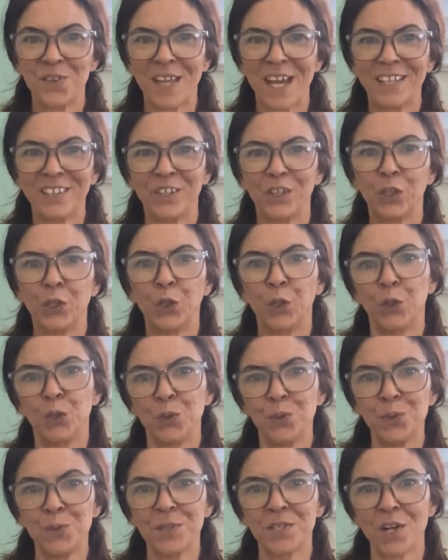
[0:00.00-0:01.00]
that
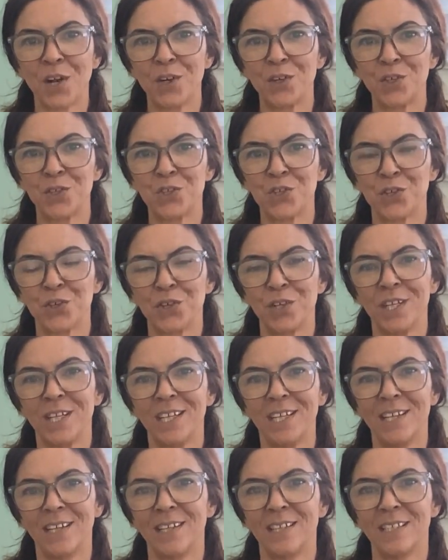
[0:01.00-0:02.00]
concludes our
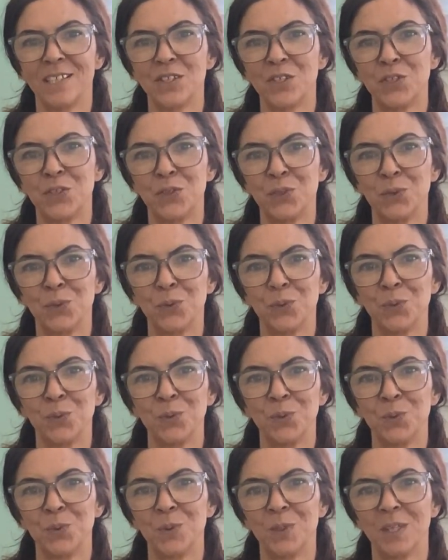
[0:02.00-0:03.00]
journey
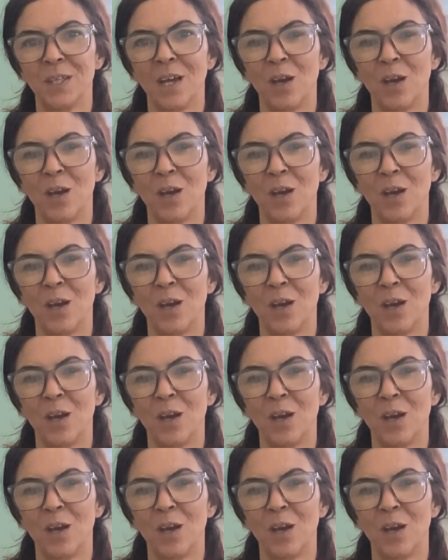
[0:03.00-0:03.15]
into